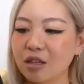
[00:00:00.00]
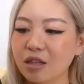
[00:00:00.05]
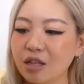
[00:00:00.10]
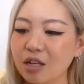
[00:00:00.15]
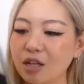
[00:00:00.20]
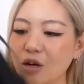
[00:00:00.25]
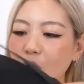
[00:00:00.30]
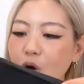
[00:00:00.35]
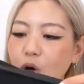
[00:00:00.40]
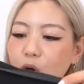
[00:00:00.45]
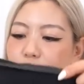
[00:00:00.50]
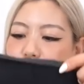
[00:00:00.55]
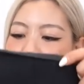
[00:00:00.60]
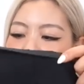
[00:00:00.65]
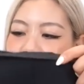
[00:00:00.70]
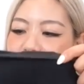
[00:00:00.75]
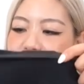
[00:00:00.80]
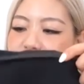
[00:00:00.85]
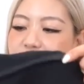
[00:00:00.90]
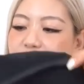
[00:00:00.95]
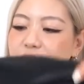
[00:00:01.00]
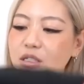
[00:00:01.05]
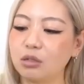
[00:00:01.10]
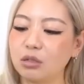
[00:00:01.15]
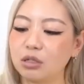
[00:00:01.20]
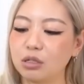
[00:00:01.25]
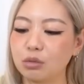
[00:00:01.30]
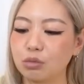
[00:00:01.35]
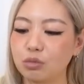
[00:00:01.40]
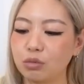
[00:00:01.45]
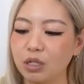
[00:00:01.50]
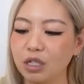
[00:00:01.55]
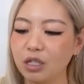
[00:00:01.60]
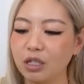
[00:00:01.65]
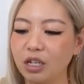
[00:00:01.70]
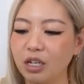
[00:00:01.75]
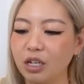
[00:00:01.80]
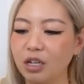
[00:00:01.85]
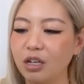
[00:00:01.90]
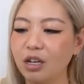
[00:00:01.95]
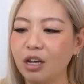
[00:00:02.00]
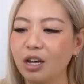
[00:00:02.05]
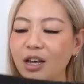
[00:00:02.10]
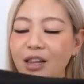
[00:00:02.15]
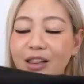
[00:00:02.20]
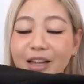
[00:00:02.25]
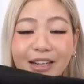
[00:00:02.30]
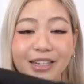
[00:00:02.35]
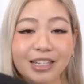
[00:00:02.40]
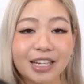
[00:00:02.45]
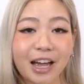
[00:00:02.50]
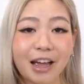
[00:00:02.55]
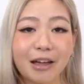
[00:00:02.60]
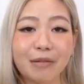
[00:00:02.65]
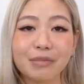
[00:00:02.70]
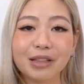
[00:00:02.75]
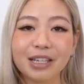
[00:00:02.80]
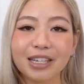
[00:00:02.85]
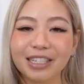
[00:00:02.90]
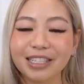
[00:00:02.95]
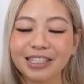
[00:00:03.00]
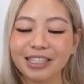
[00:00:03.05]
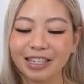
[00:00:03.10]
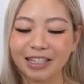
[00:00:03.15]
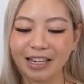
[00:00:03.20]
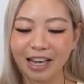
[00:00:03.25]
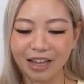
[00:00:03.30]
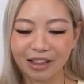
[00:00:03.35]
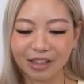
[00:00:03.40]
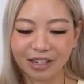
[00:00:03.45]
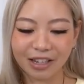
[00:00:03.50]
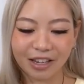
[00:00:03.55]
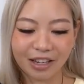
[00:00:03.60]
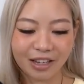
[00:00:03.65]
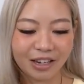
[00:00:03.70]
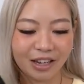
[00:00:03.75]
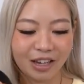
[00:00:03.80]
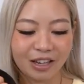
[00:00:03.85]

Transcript: the whole hoodie just looks really like timeless and elegant,